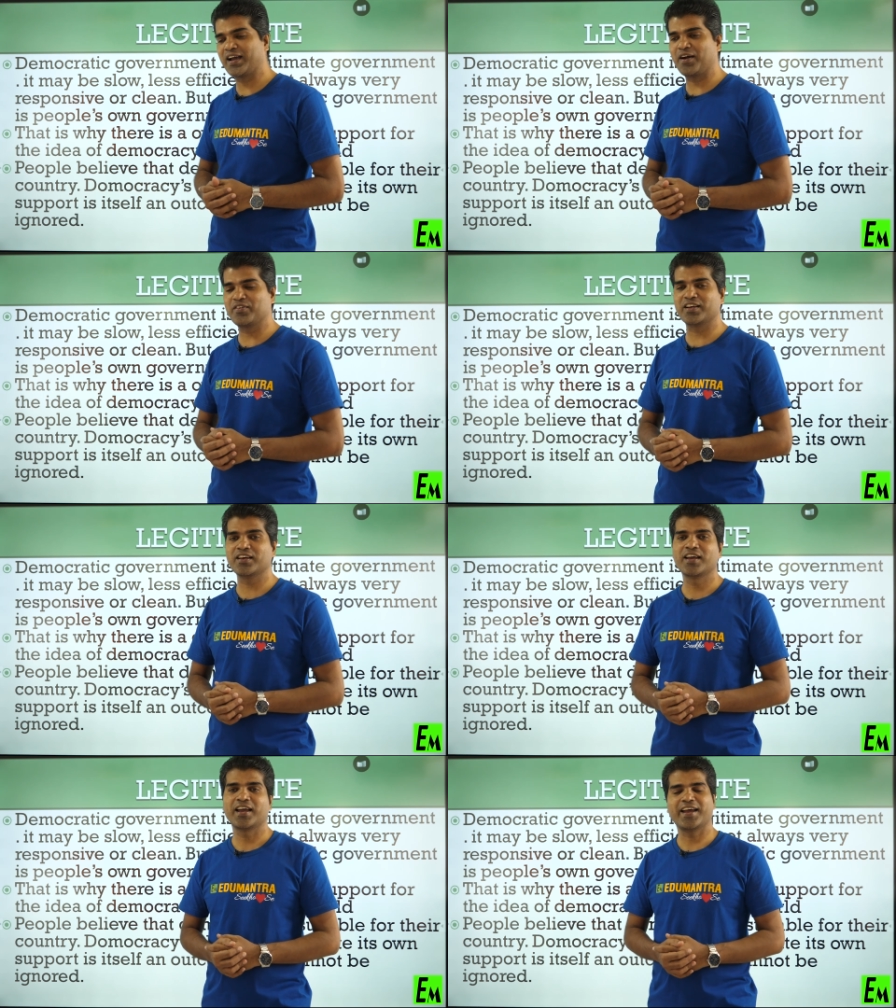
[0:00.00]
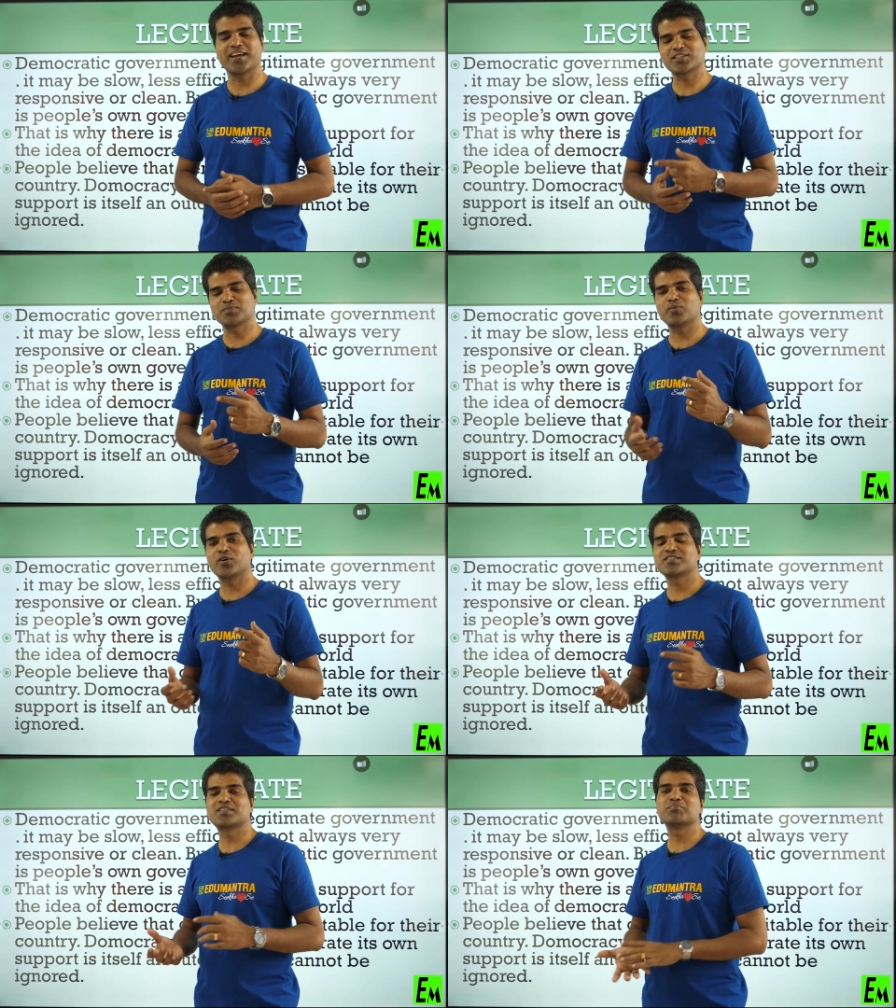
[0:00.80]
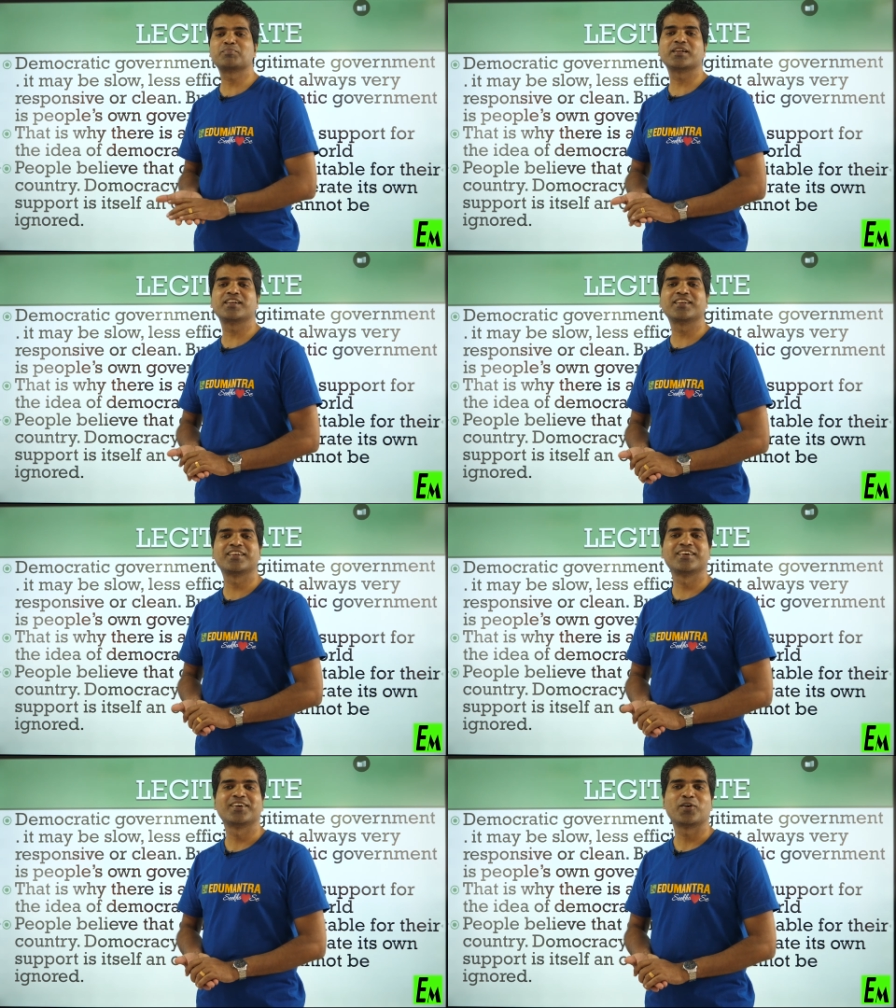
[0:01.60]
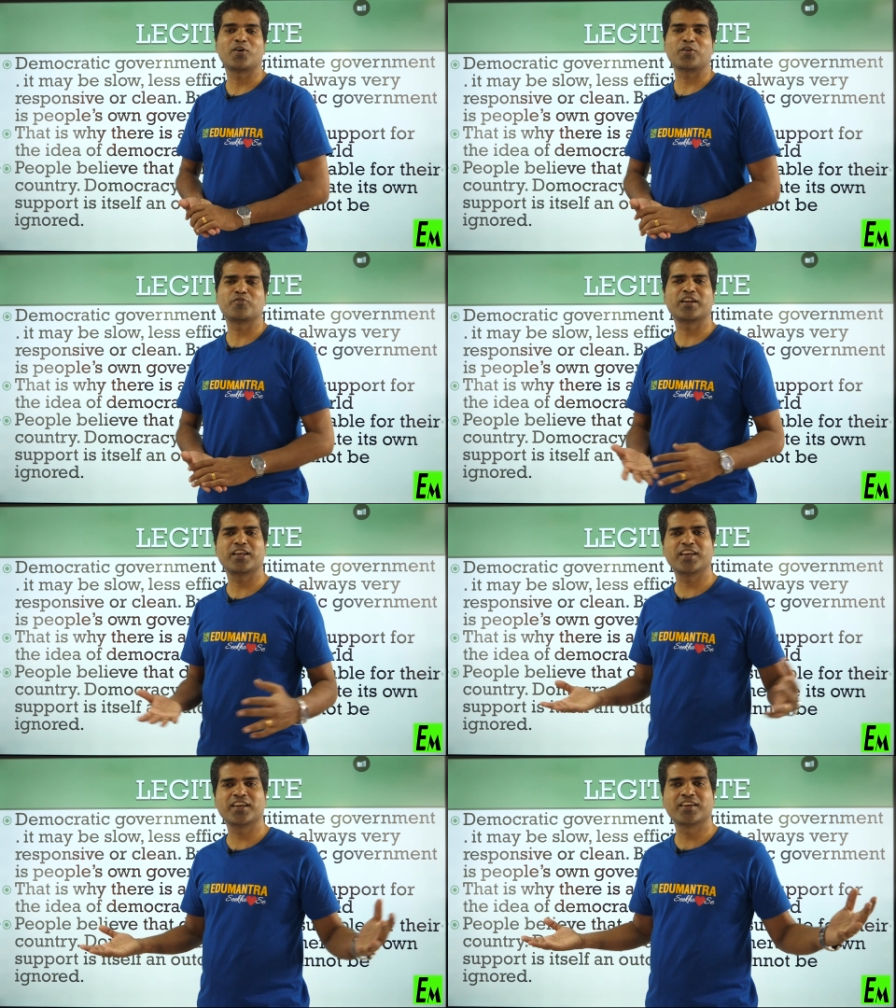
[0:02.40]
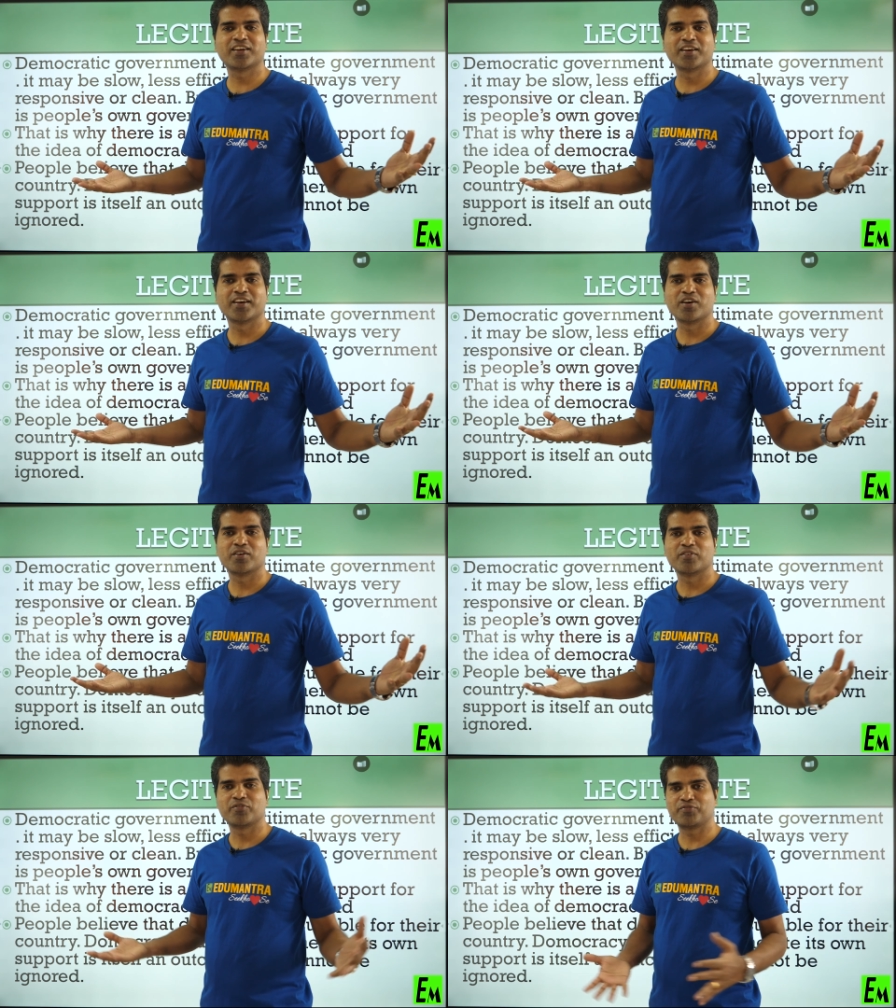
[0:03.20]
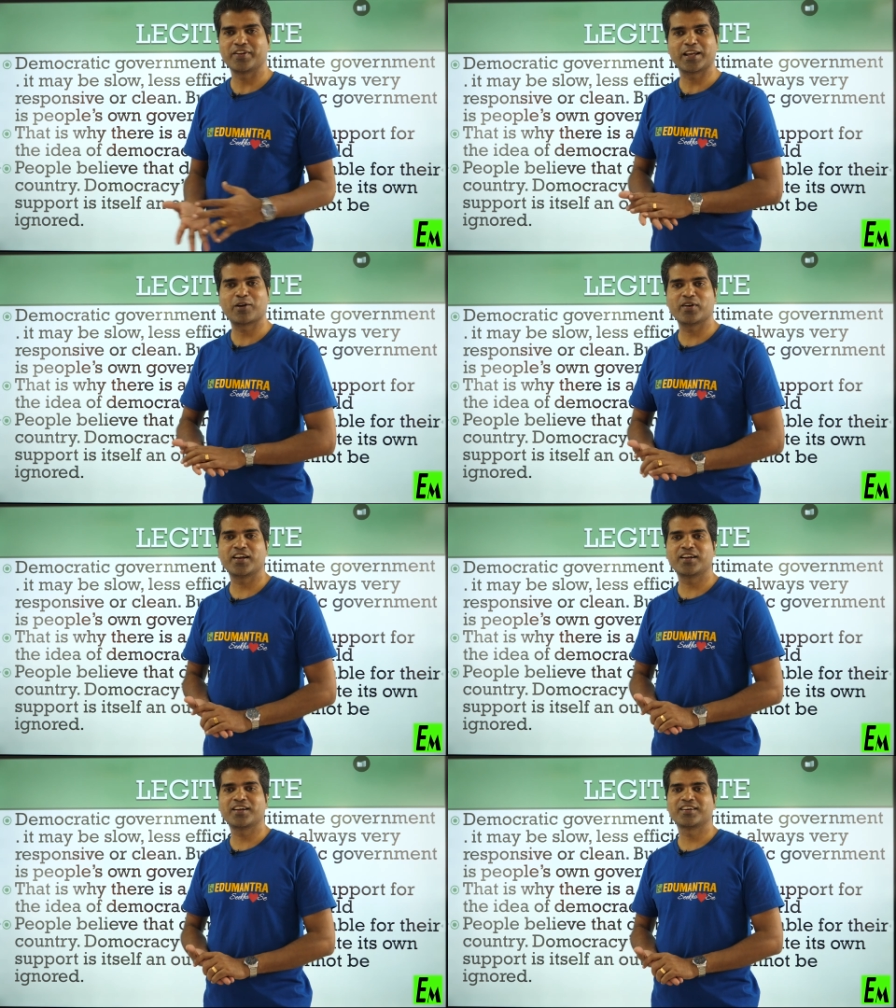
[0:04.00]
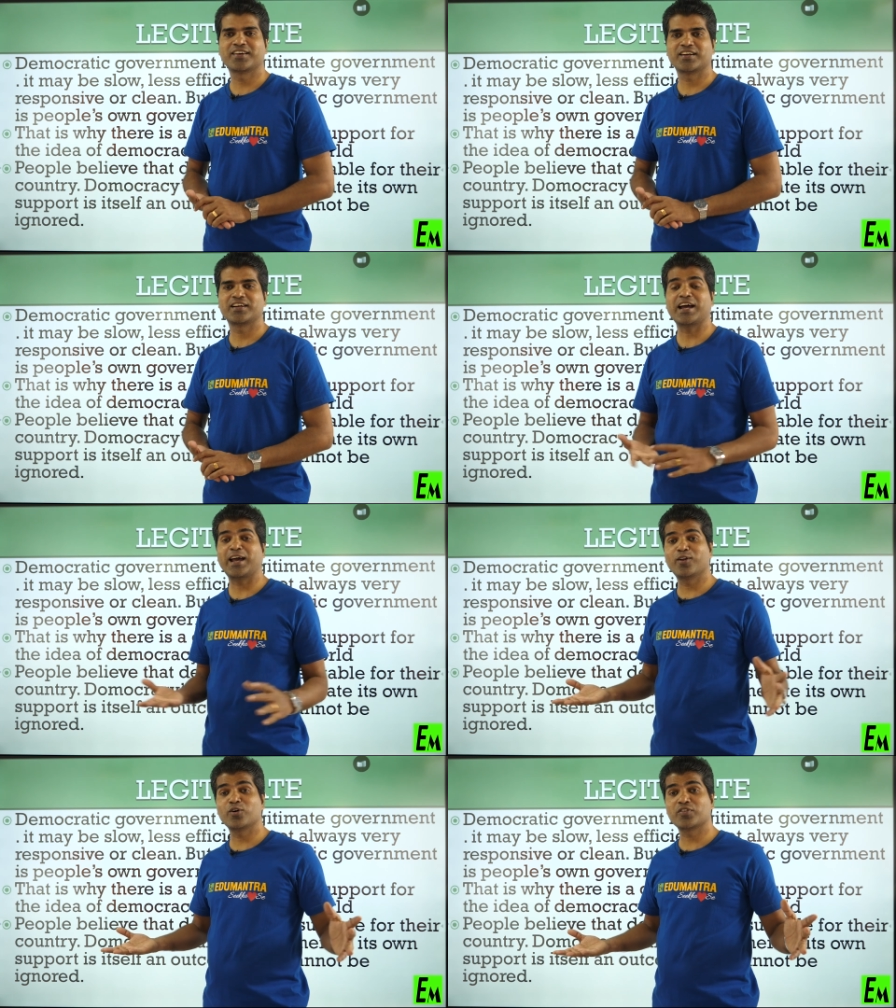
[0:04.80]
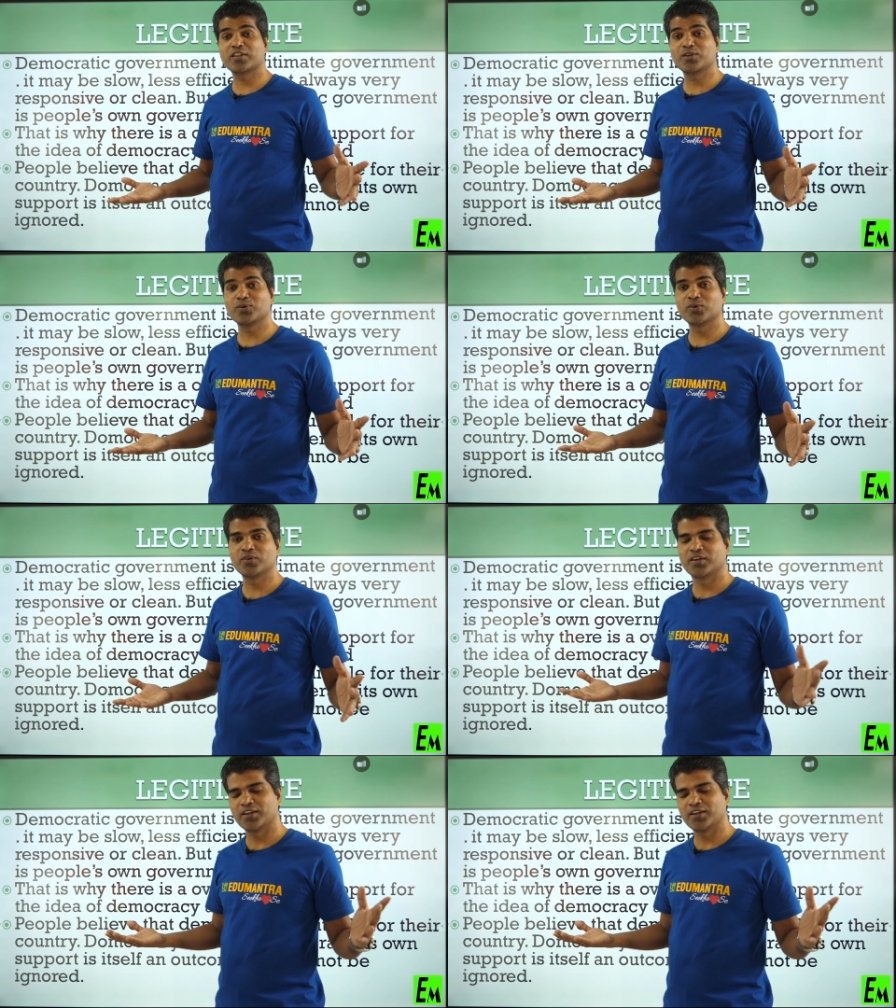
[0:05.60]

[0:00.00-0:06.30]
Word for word: having a small simple or very frequent dialogue with you.